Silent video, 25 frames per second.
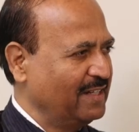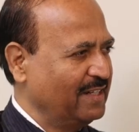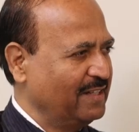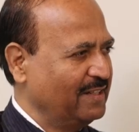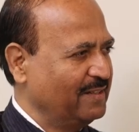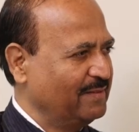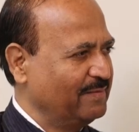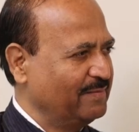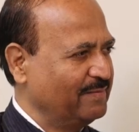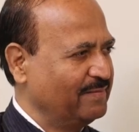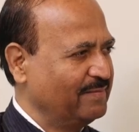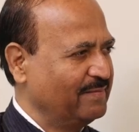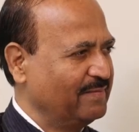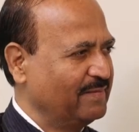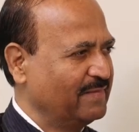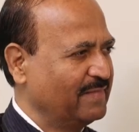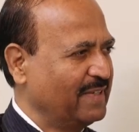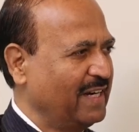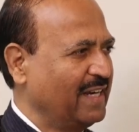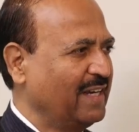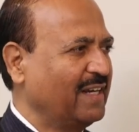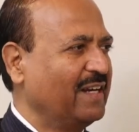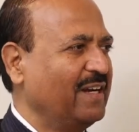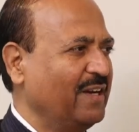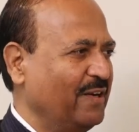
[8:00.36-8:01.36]

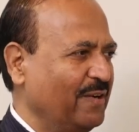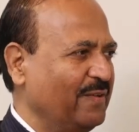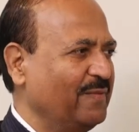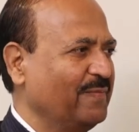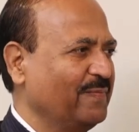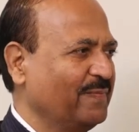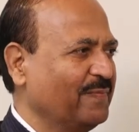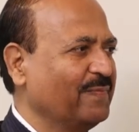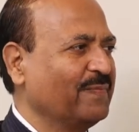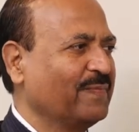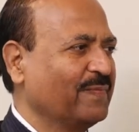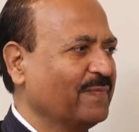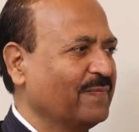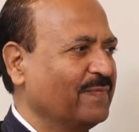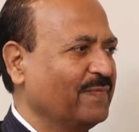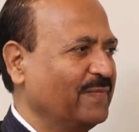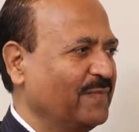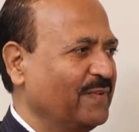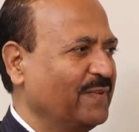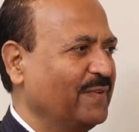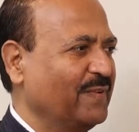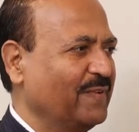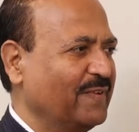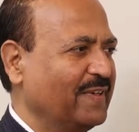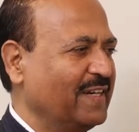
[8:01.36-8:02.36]
now.
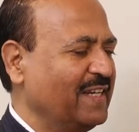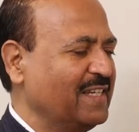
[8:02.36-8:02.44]
No,